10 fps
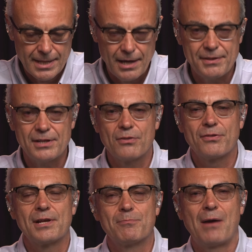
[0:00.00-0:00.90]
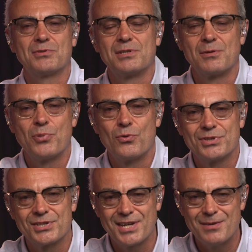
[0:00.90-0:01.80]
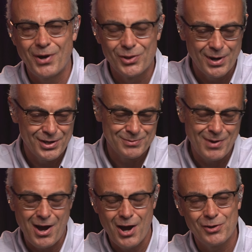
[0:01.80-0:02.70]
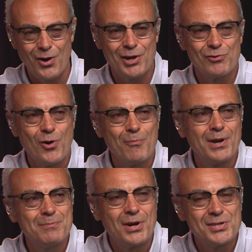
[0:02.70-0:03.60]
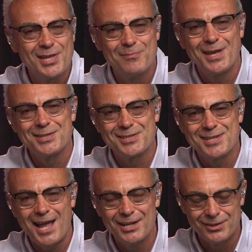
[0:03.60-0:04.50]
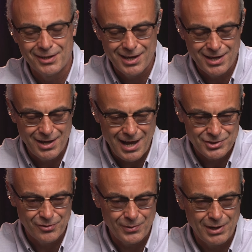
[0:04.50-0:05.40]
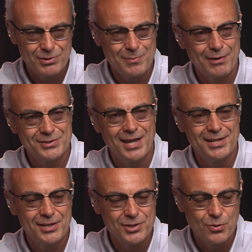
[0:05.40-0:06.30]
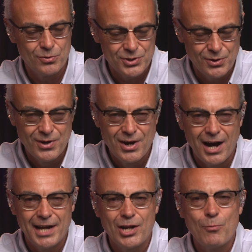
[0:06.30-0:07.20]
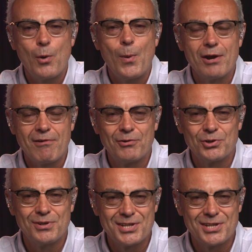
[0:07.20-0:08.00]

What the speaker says: I think the other thing perhaps is important to say, by the way, because I grew up, my stepdad's Italian, as of when I was about 10 years old, so I know my way around a good